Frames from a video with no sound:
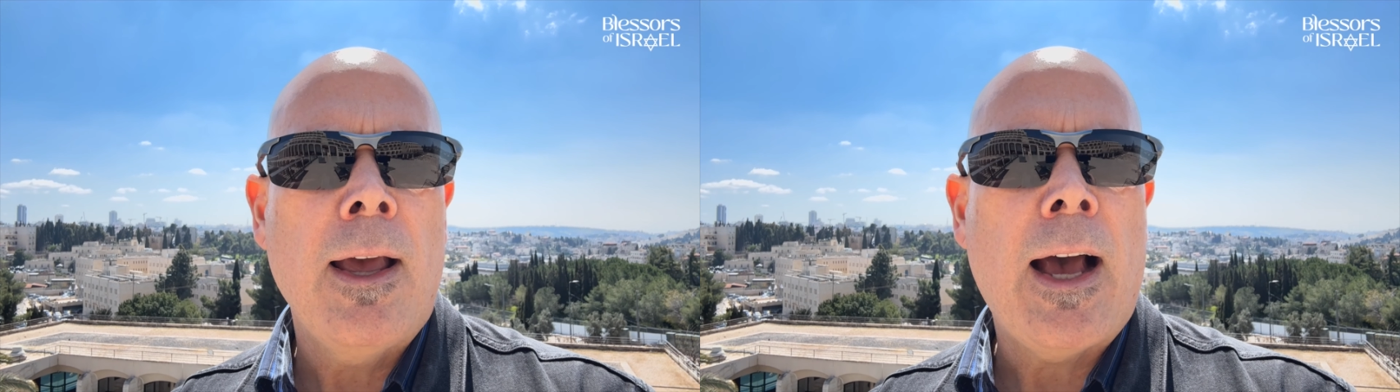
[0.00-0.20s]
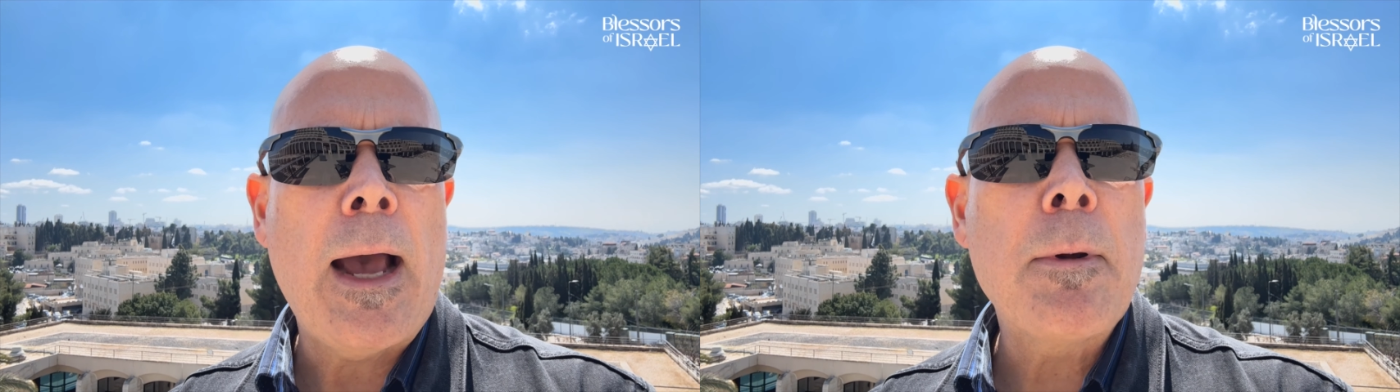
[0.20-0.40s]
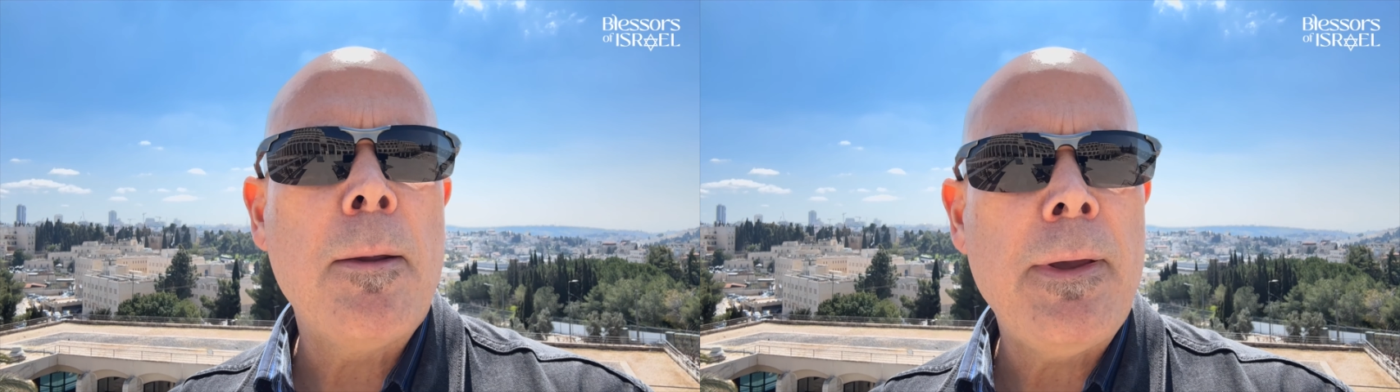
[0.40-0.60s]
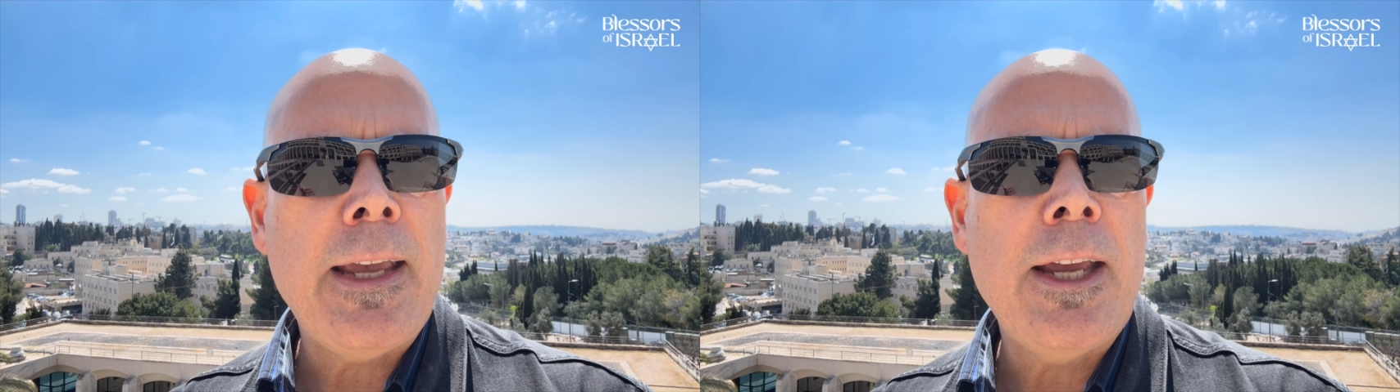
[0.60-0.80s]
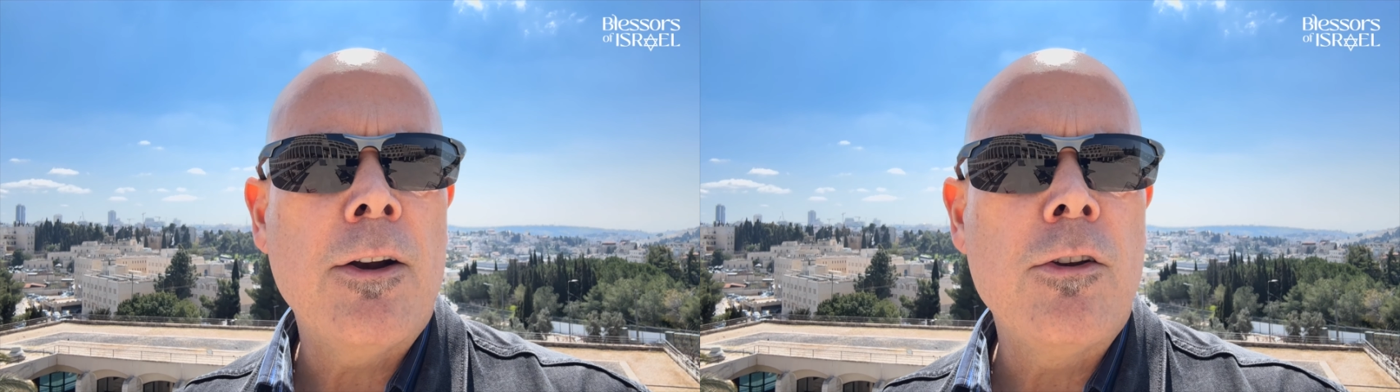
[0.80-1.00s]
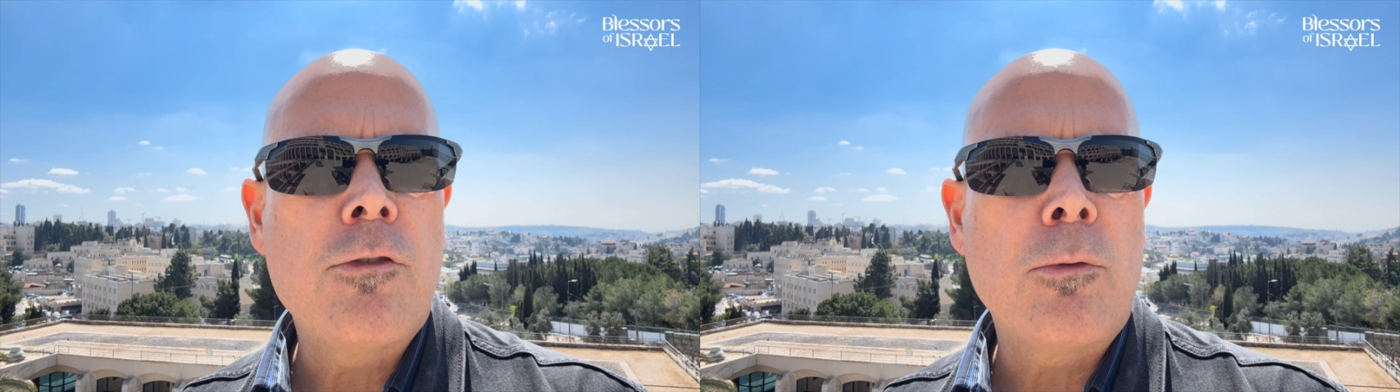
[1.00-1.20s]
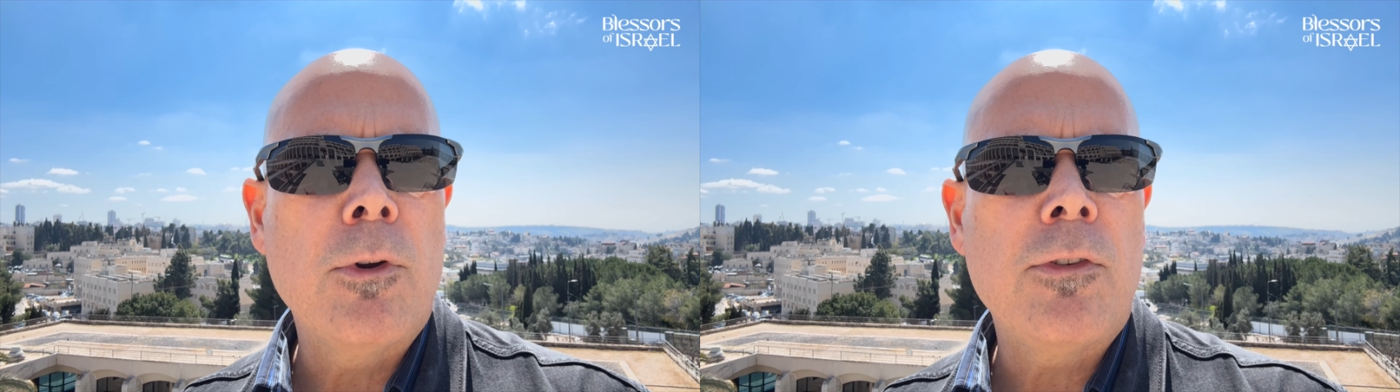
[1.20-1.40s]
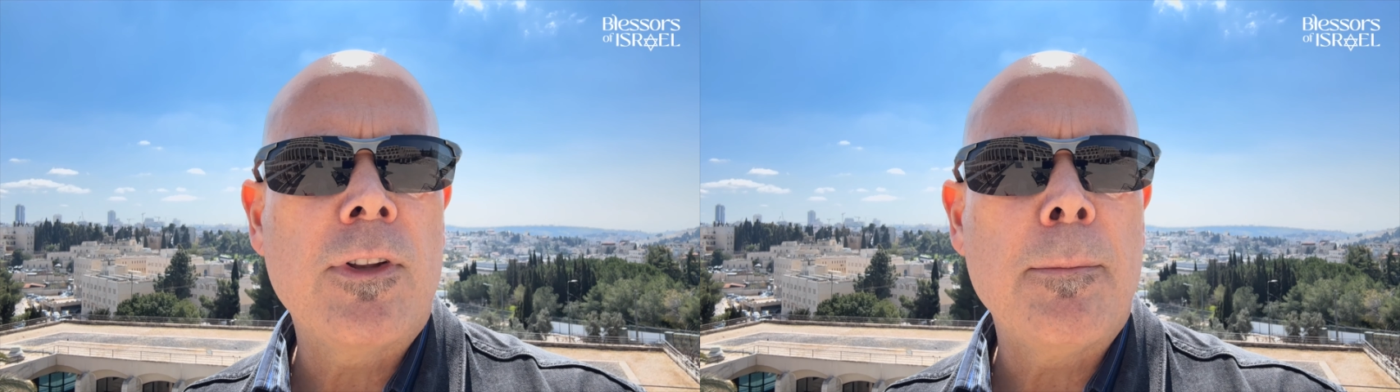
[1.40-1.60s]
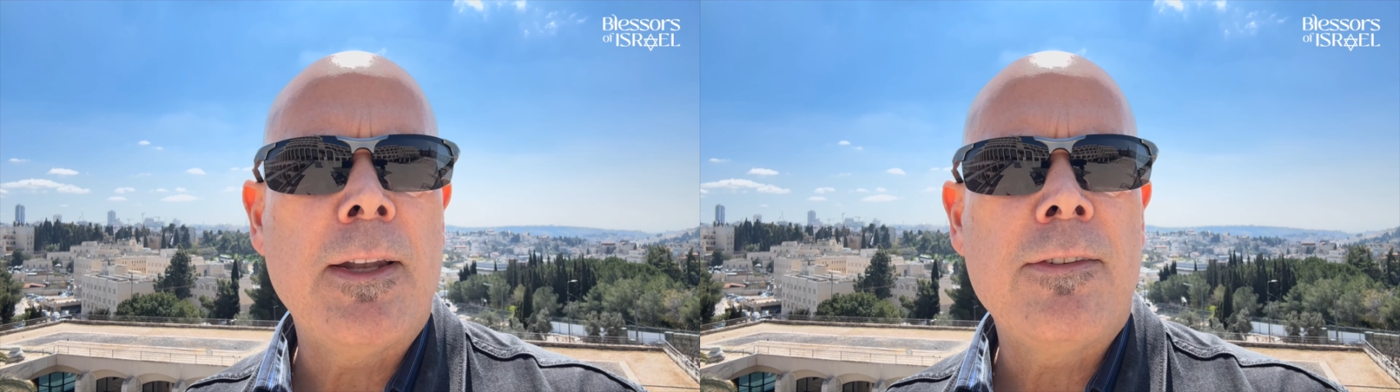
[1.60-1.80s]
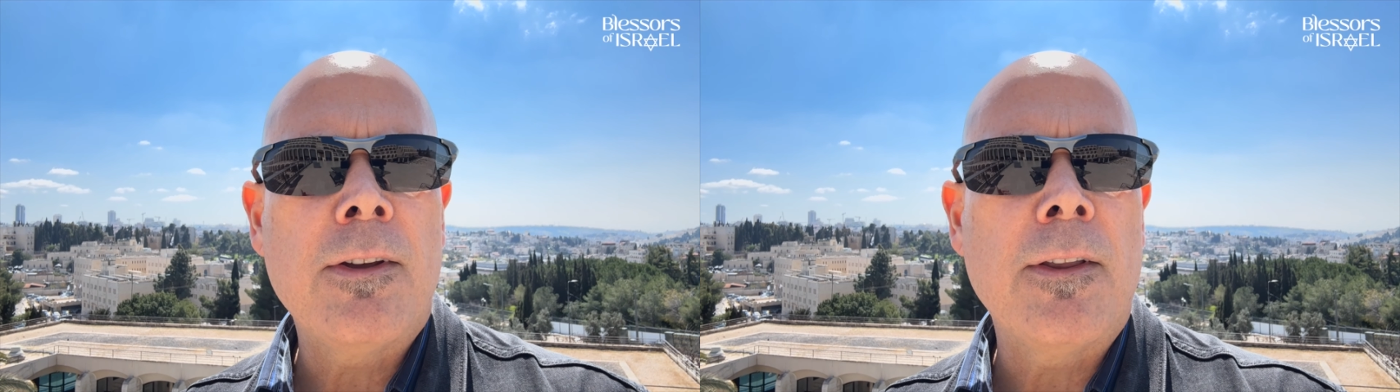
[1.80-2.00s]
I'm going to be here in Jerusalem
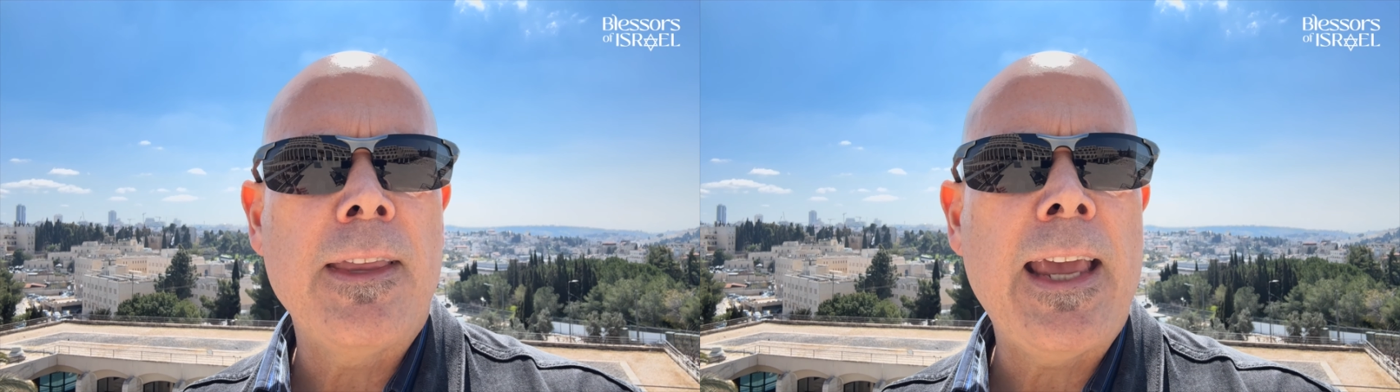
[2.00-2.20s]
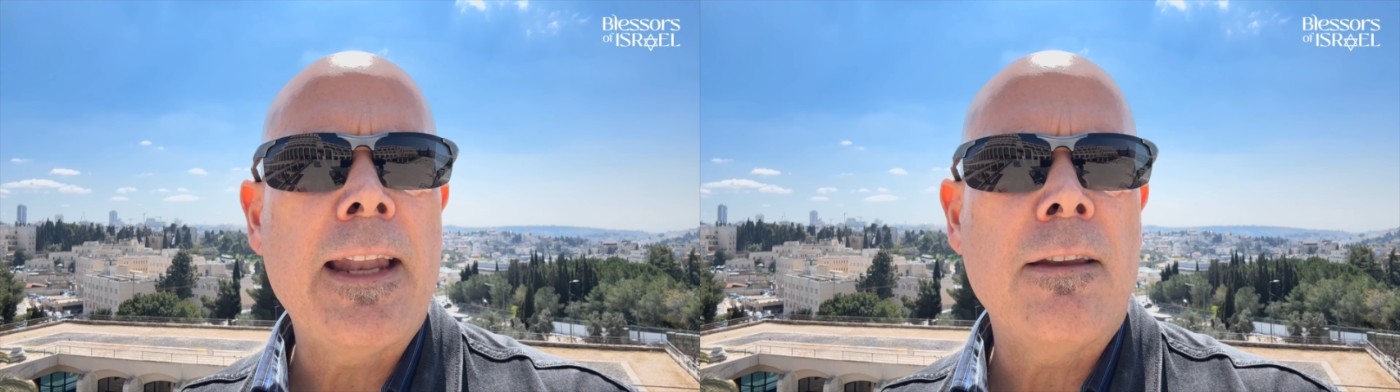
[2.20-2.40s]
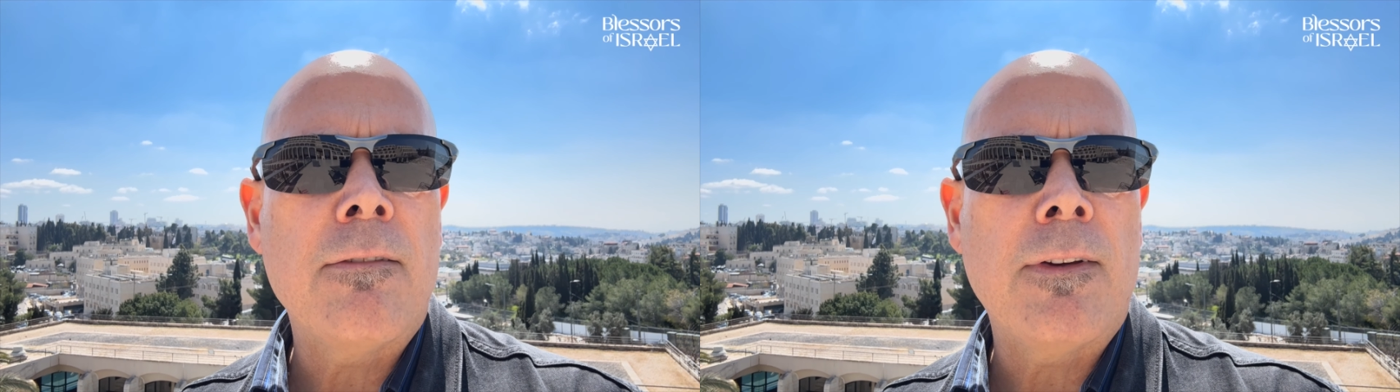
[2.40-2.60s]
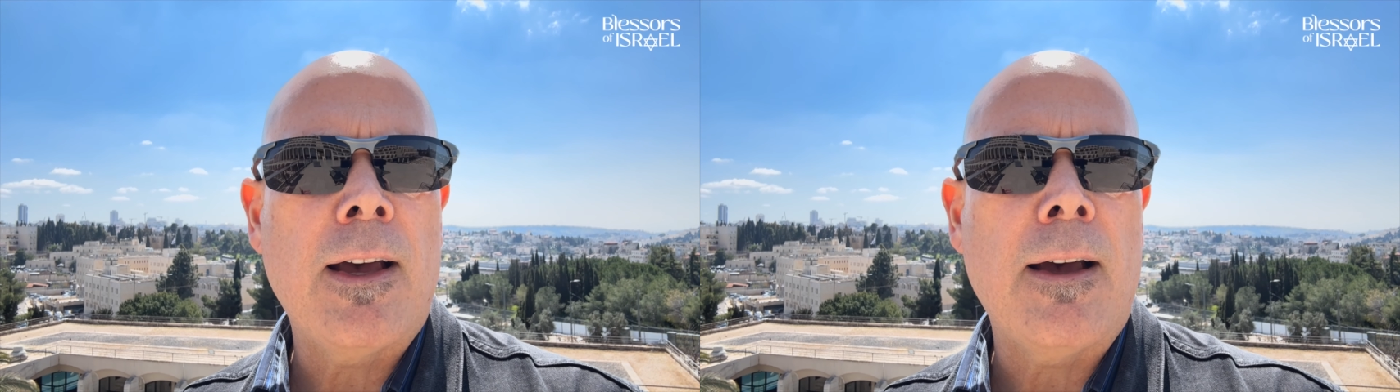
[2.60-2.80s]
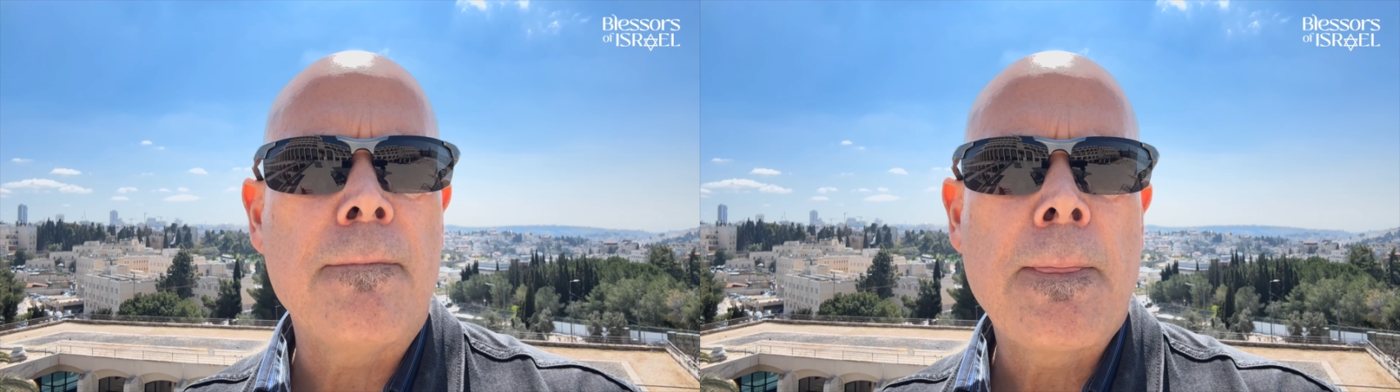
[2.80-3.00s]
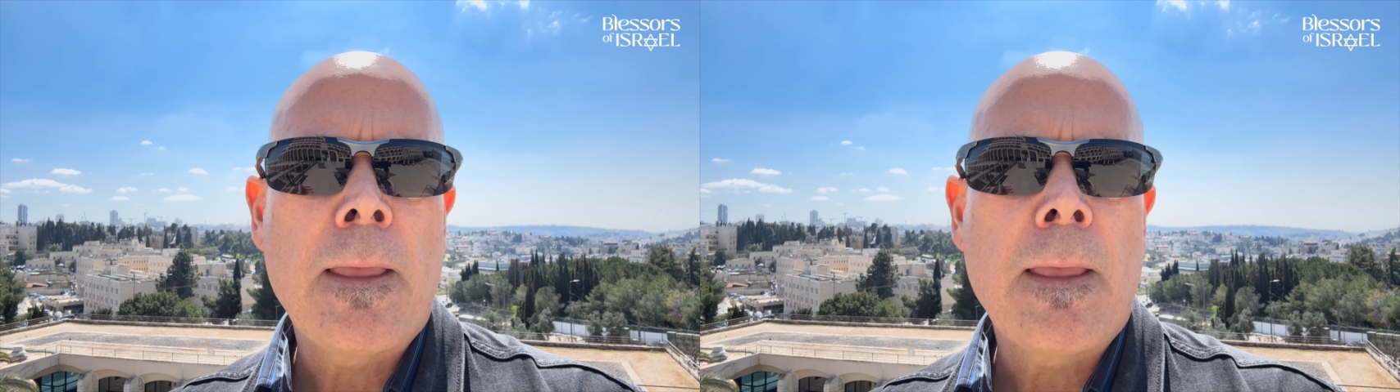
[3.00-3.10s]
until the end of